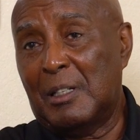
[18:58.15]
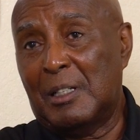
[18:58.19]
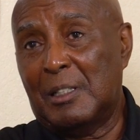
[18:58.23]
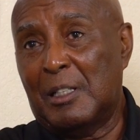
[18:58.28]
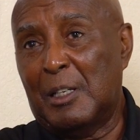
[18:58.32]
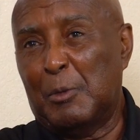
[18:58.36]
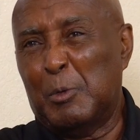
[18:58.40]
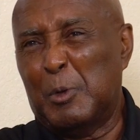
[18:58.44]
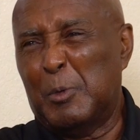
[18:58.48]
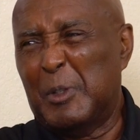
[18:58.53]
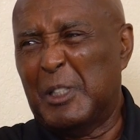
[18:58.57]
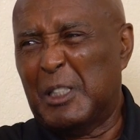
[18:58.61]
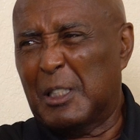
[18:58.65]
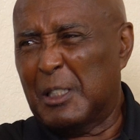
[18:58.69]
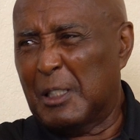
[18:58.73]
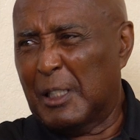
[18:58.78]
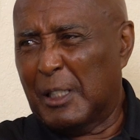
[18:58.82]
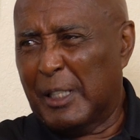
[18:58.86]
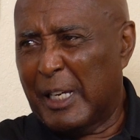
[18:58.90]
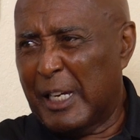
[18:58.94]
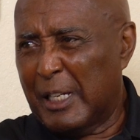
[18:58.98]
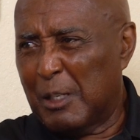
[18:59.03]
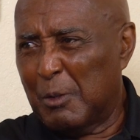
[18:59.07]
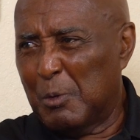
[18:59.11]
I think we went to
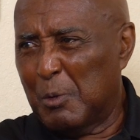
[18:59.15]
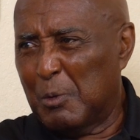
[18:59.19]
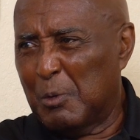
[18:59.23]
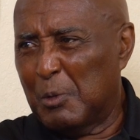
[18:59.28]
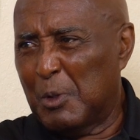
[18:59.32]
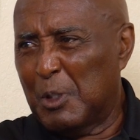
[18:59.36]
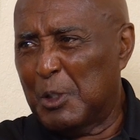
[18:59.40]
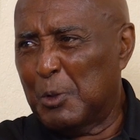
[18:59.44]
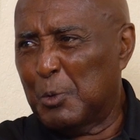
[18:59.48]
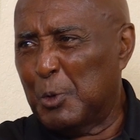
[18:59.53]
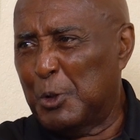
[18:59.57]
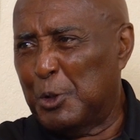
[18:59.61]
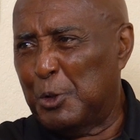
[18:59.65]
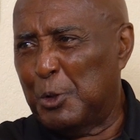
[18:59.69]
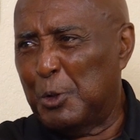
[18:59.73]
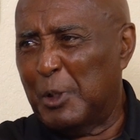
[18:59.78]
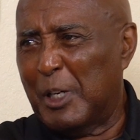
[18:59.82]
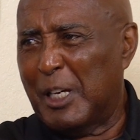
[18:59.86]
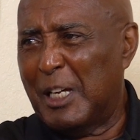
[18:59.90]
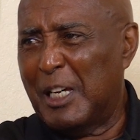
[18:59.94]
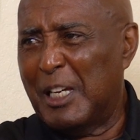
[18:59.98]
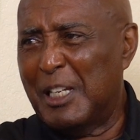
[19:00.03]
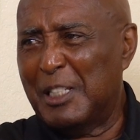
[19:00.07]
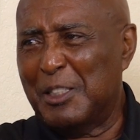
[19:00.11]
Atlanta once with you
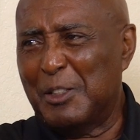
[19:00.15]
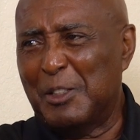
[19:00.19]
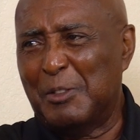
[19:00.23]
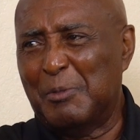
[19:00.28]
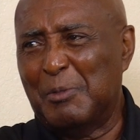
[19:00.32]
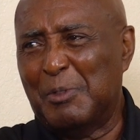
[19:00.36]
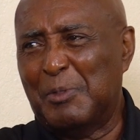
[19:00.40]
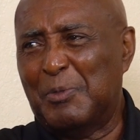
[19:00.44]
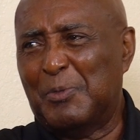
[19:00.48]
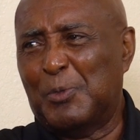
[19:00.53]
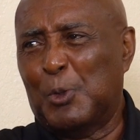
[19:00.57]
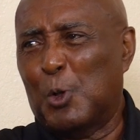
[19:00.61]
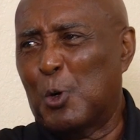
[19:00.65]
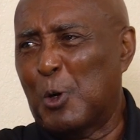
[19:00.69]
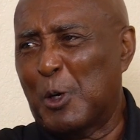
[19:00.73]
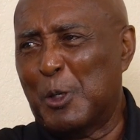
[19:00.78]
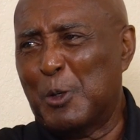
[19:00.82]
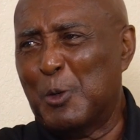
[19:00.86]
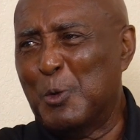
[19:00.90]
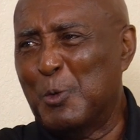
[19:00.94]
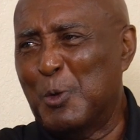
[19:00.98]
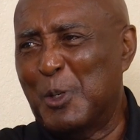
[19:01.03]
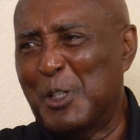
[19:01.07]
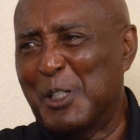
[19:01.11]
guys, and
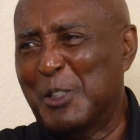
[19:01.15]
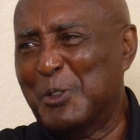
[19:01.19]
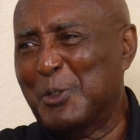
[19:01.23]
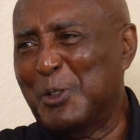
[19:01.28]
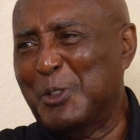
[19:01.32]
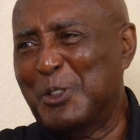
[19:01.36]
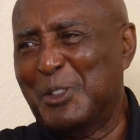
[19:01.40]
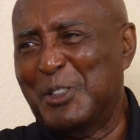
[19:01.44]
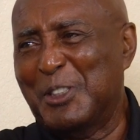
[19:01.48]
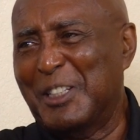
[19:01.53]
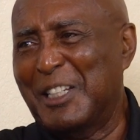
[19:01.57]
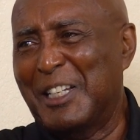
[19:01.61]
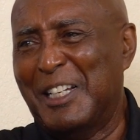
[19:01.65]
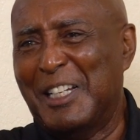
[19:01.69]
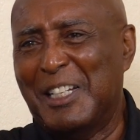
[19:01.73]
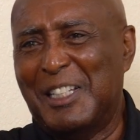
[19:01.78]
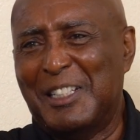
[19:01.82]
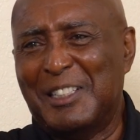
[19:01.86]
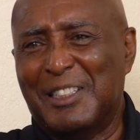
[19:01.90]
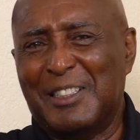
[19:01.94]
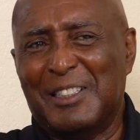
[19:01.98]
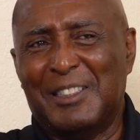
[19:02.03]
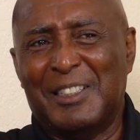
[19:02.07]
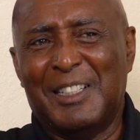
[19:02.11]
Florida once with you
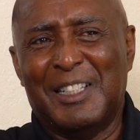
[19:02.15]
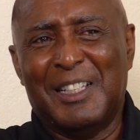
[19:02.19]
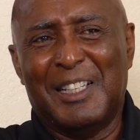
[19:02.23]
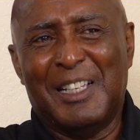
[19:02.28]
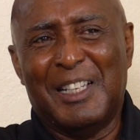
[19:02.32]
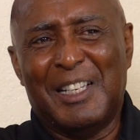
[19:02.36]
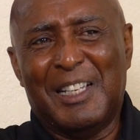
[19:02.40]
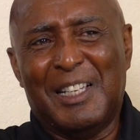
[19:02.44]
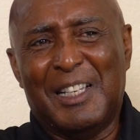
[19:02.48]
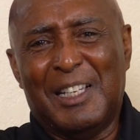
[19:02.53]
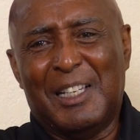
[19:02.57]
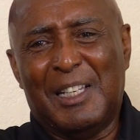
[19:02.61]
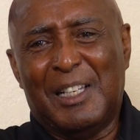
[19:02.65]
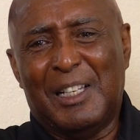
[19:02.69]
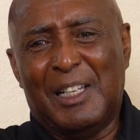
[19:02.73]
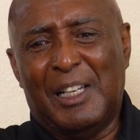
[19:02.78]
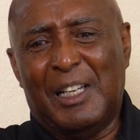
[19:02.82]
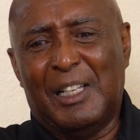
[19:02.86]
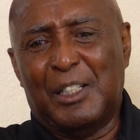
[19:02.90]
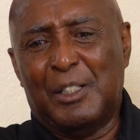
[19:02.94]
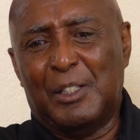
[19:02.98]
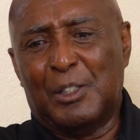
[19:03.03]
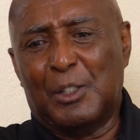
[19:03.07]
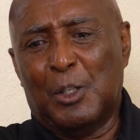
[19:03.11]
guys, and
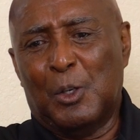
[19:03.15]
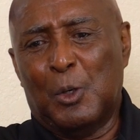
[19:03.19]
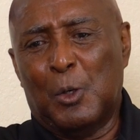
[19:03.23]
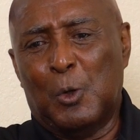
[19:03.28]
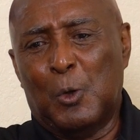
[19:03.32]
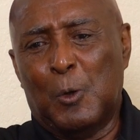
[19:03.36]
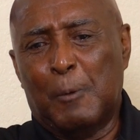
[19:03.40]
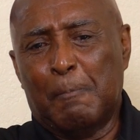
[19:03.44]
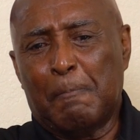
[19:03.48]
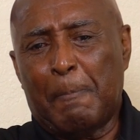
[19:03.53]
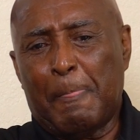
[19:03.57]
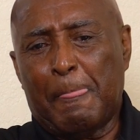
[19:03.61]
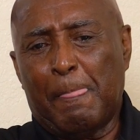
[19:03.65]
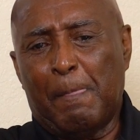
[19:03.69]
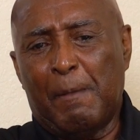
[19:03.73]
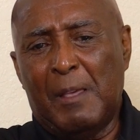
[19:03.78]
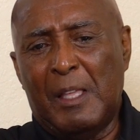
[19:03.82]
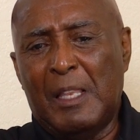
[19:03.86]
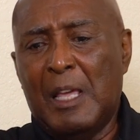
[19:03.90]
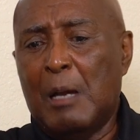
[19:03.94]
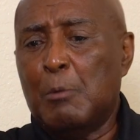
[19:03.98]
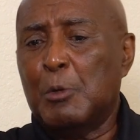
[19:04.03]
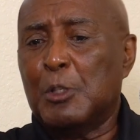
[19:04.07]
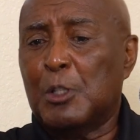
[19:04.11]

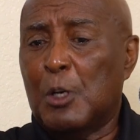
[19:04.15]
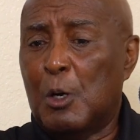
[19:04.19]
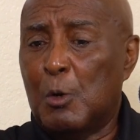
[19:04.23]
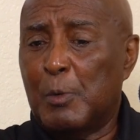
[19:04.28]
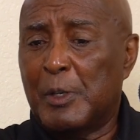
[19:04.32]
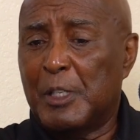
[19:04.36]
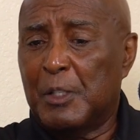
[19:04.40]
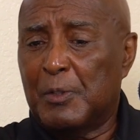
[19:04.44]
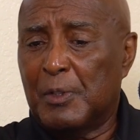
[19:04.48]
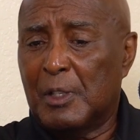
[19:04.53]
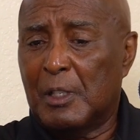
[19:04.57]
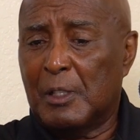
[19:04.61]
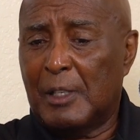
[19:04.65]
that was always a